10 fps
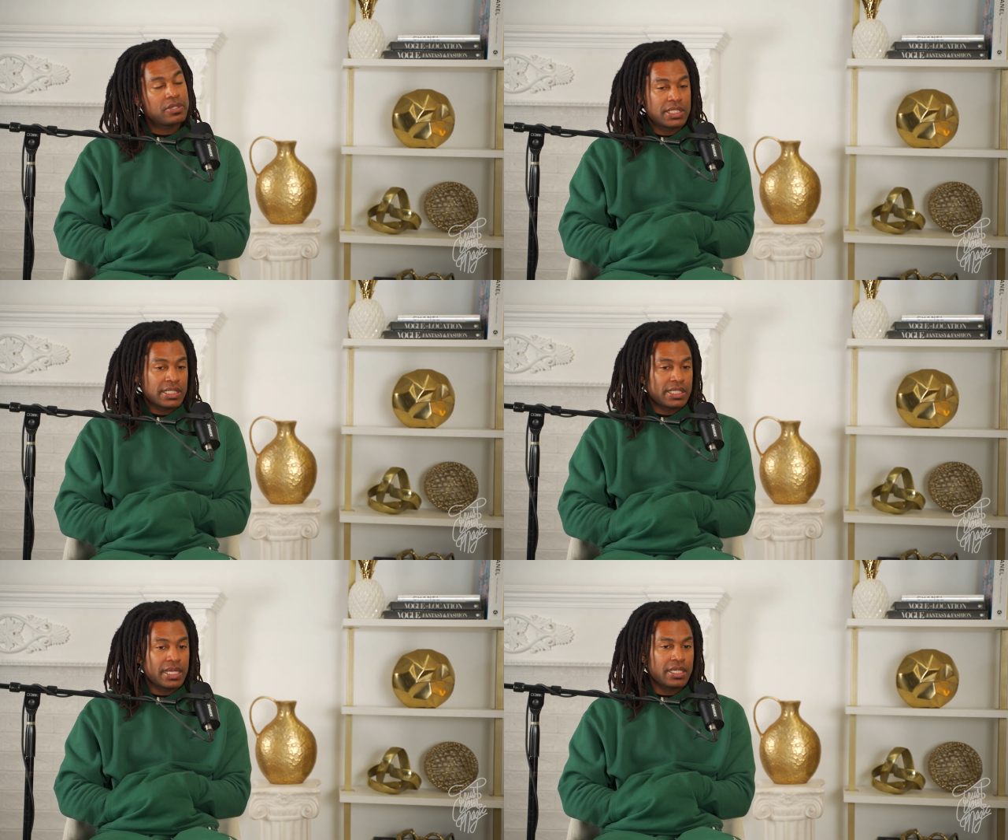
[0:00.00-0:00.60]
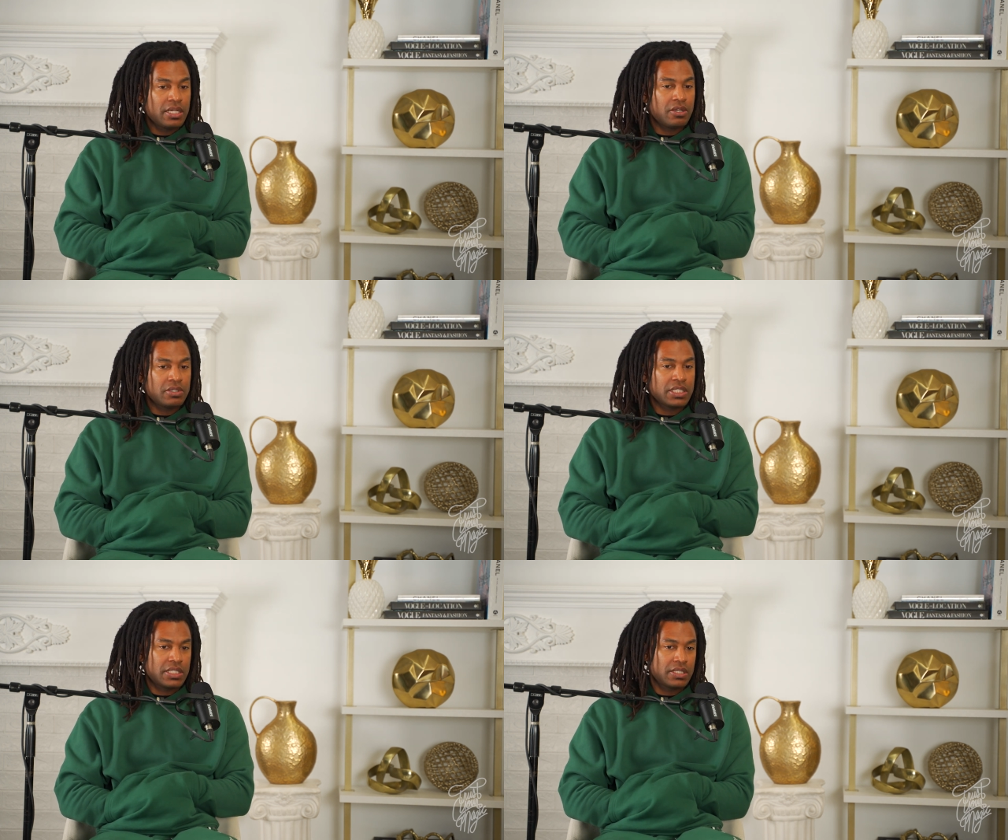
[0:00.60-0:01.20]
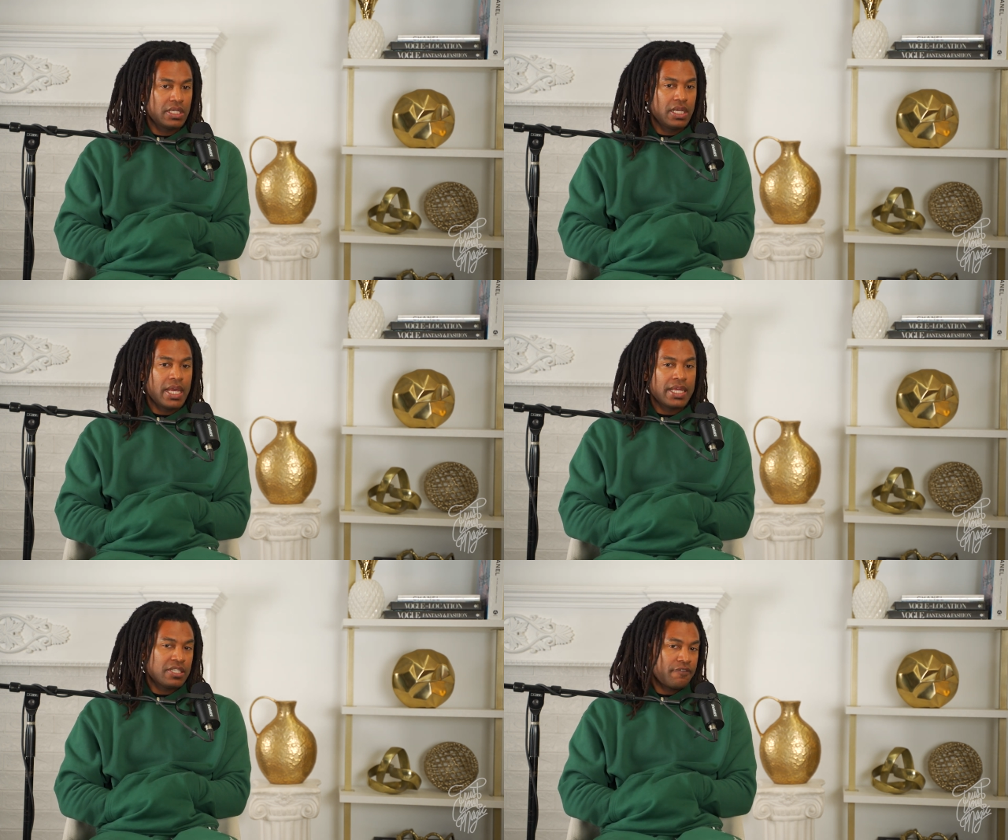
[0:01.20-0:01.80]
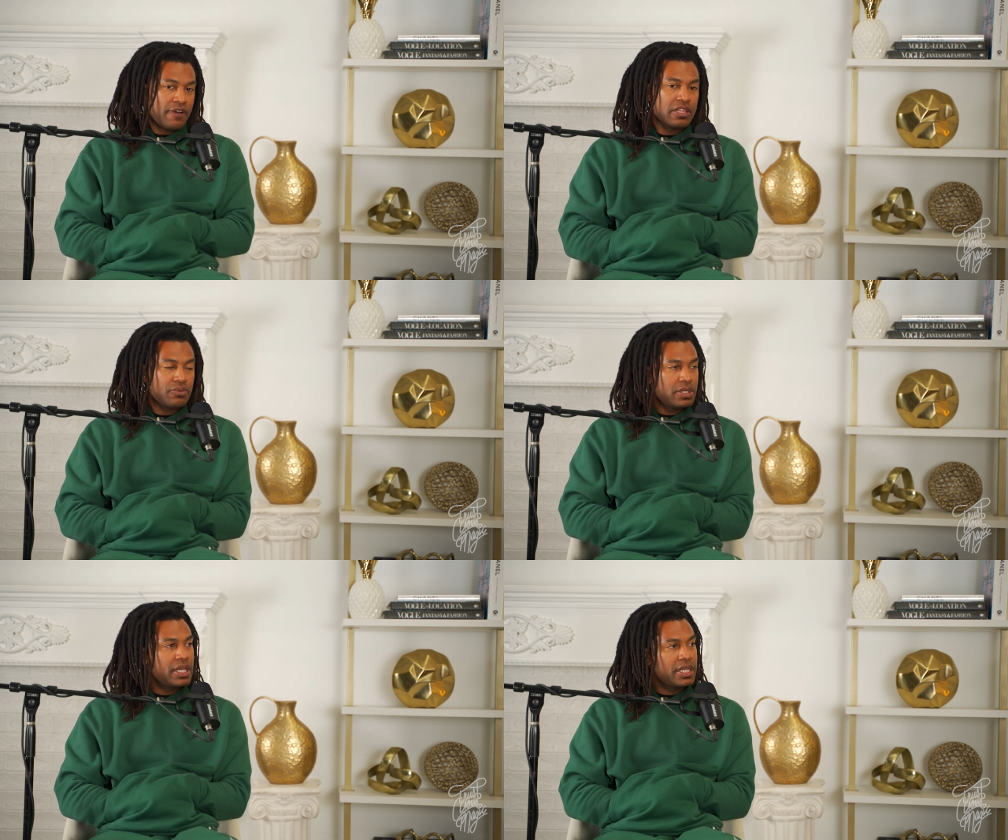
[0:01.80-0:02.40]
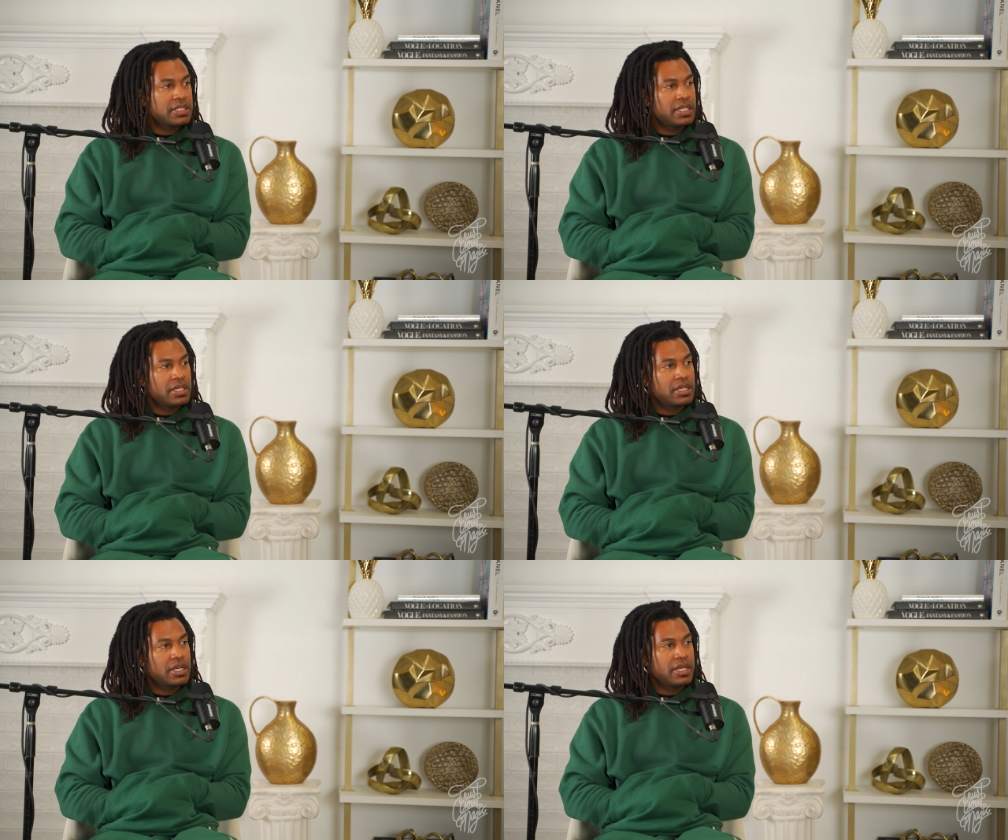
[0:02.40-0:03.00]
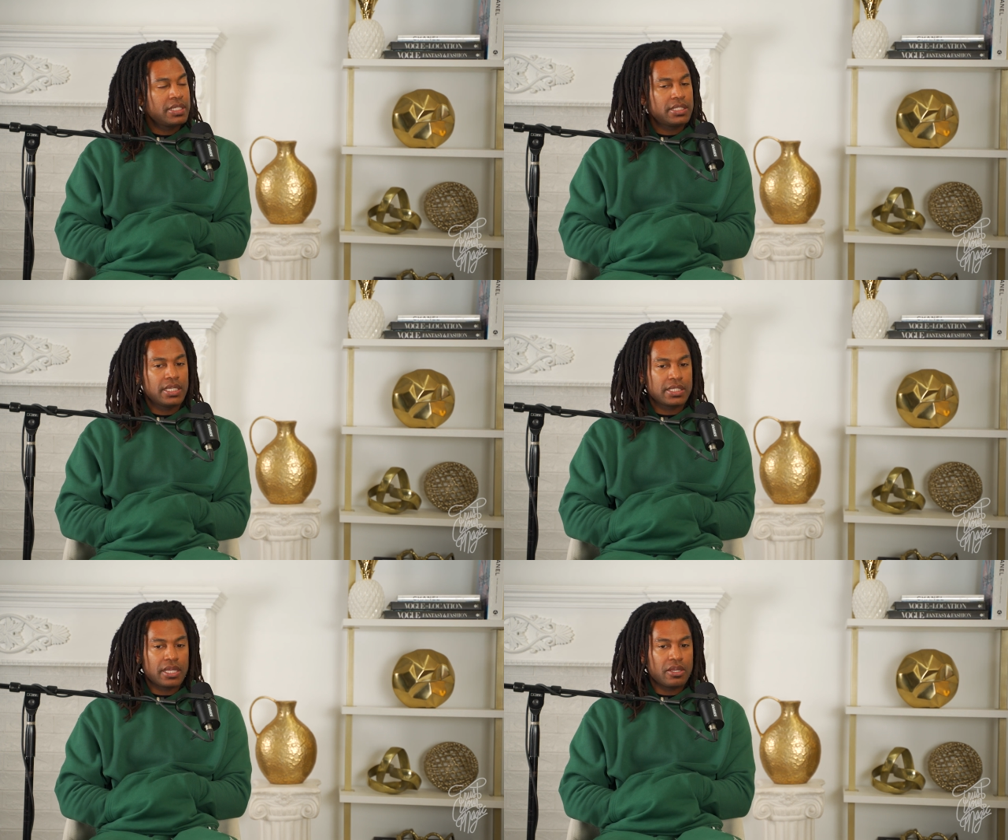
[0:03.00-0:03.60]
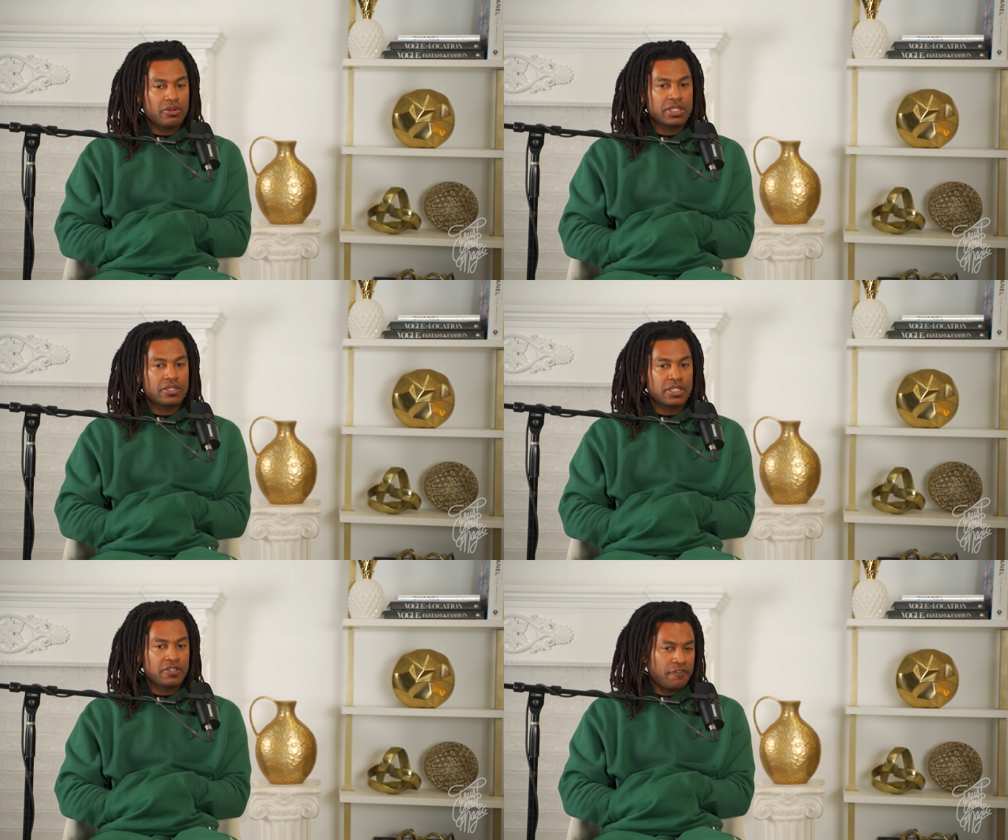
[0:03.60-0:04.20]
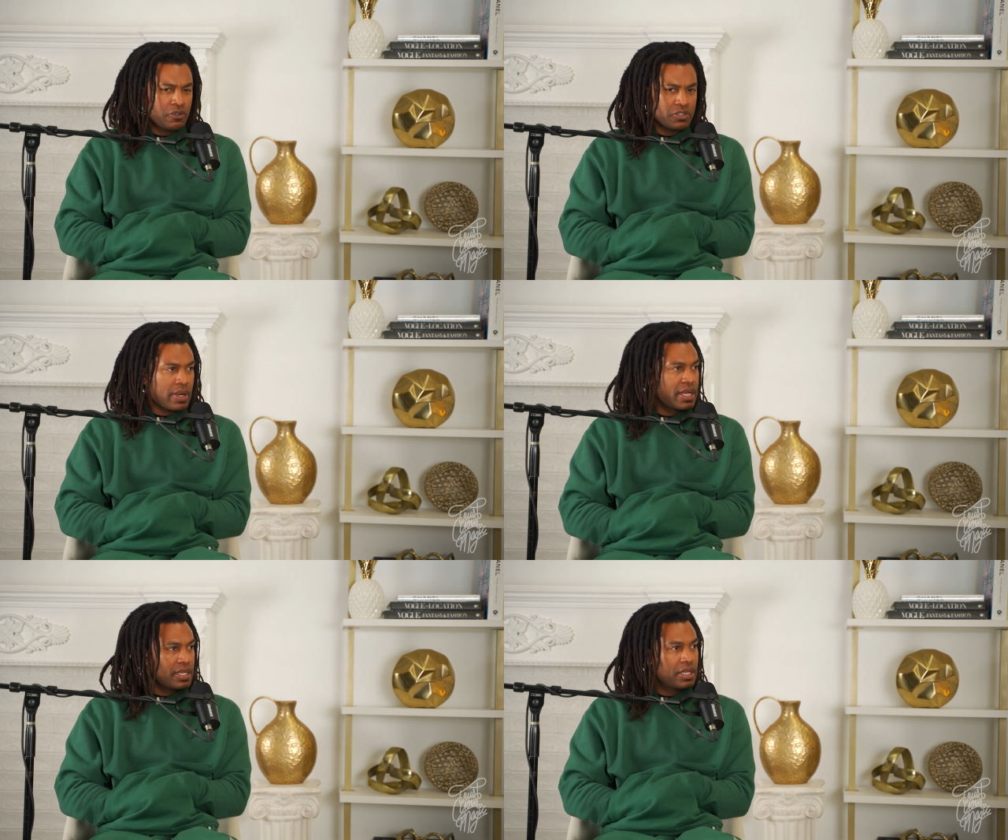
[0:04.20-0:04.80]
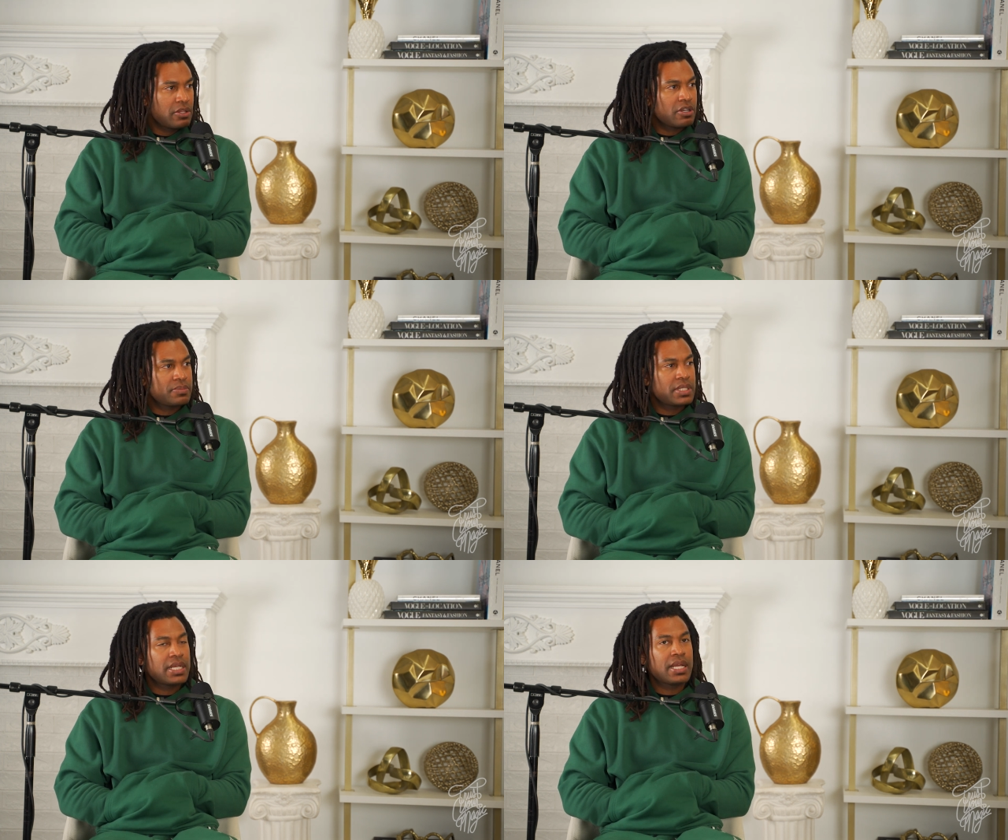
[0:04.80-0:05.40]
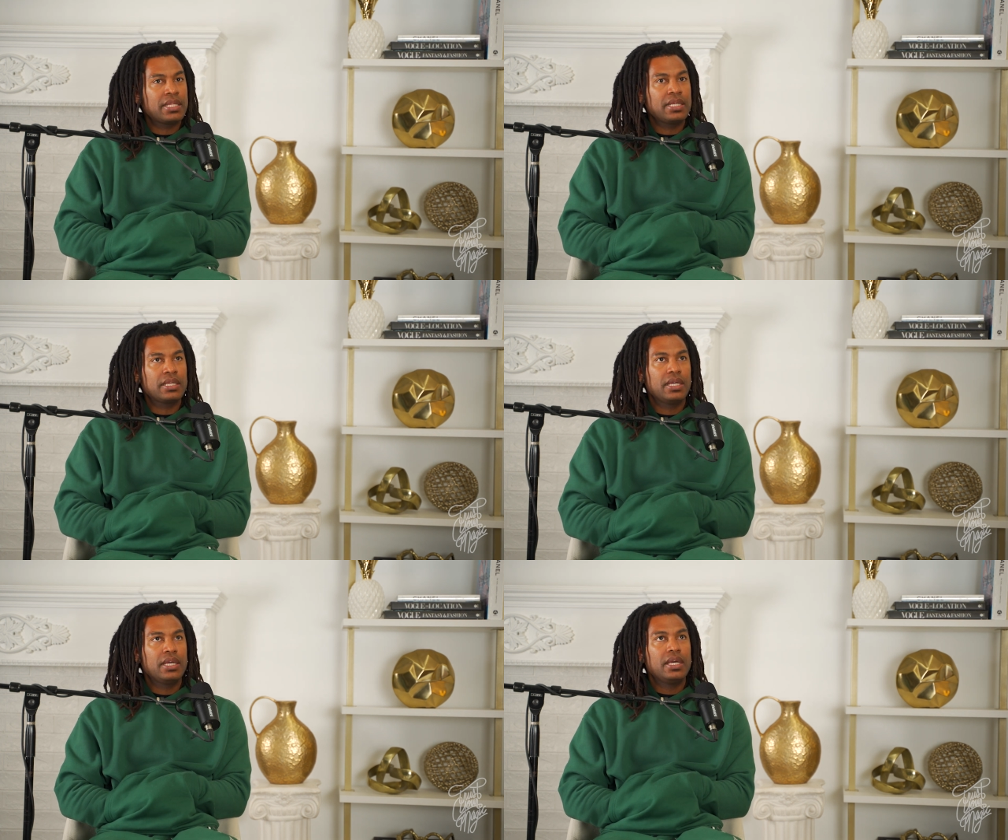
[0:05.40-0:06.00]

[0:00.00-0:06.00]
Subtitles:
It's just like, just following your instinct, your gut instinct. Like, yo, this feels right. You know what I'm saying? I think